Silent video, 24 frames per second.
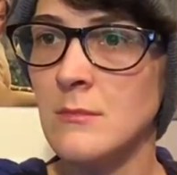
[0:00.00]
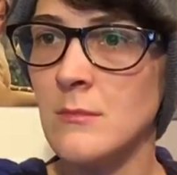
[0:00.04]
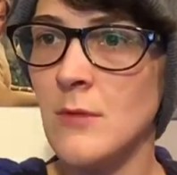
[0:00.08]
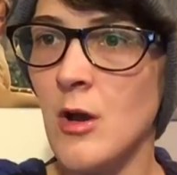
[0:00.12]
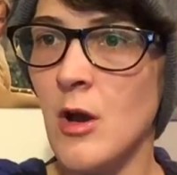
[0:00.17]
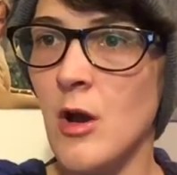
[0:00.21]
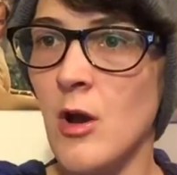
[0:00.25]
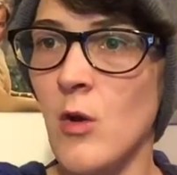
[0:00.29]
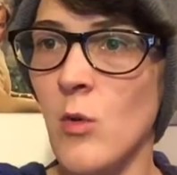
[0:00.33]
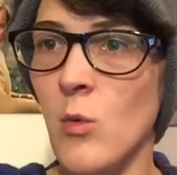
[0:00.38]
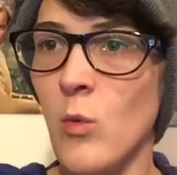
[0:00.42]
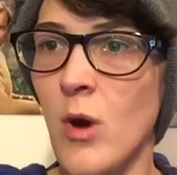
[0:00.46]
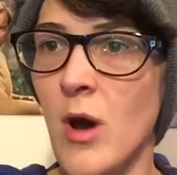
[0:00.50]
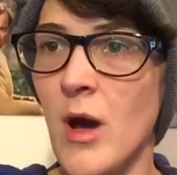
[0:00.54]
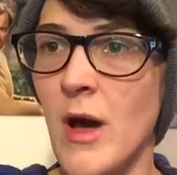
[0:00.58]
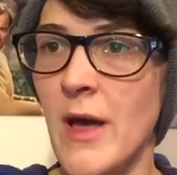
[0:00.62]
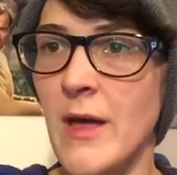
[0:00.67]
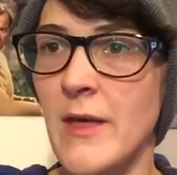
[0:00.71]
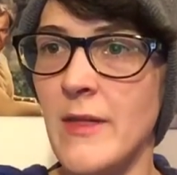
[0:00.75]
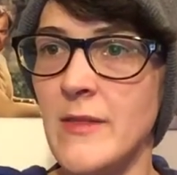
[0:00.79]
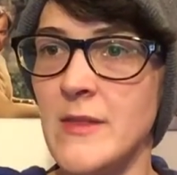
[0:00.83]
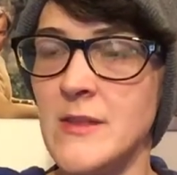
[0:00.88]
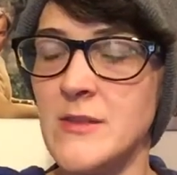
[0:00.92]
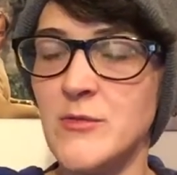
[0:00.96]
Oh,
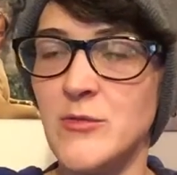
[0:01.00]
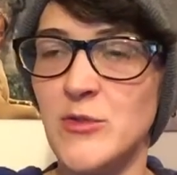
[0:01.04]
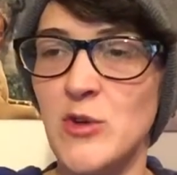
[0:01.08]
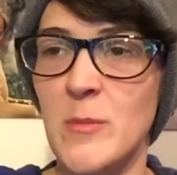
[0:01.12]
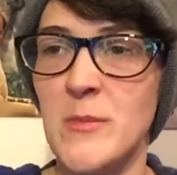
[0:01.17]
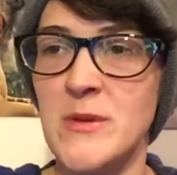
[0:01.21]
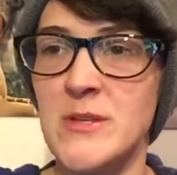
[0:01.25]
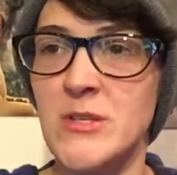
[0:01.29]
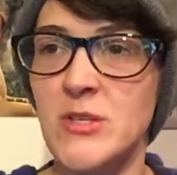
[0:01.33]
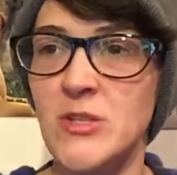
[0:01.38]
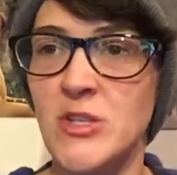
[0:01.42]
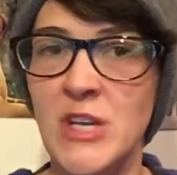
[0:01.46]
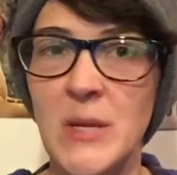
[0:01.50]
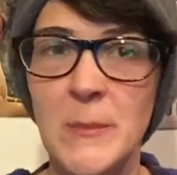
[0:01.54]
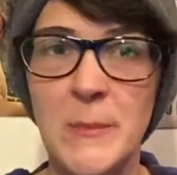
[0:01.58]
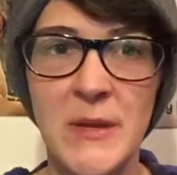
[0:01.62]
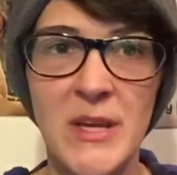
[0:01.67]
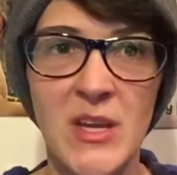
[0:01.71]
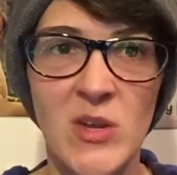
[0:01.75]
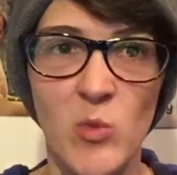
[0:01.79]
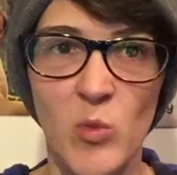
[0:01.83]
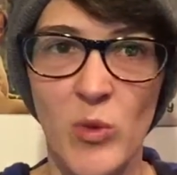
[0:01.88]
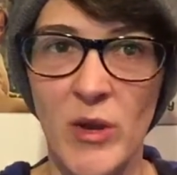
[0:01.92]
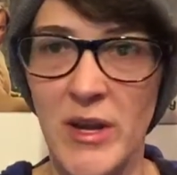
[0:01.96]
what? This room is
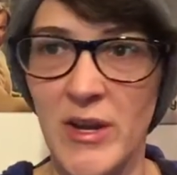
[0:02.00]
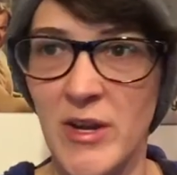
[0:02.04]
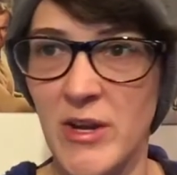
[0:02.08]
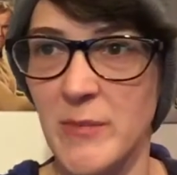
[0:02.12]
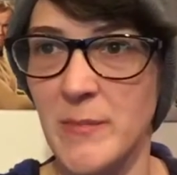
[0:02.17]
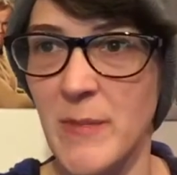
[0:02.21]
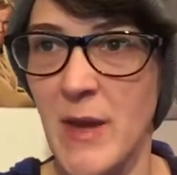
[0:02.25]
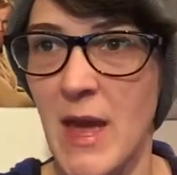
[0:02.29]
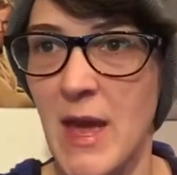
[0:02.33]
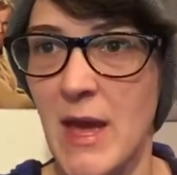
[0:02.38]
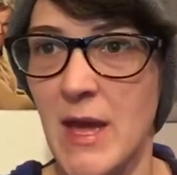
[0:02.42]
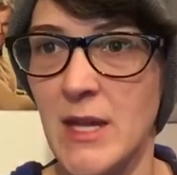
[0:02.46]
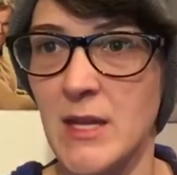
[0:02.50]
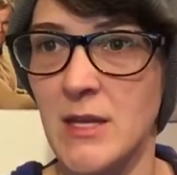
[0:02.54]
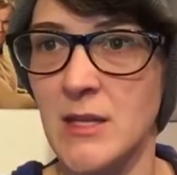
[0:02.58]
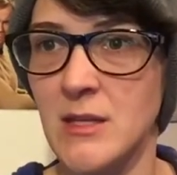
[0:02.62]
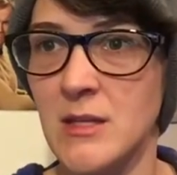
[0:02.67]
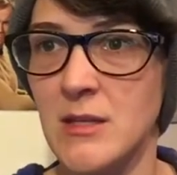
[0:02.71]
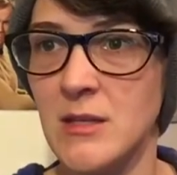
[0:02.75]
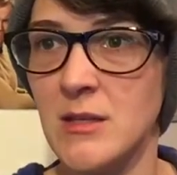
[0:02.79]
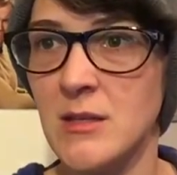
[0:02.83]
creepy and weird, man.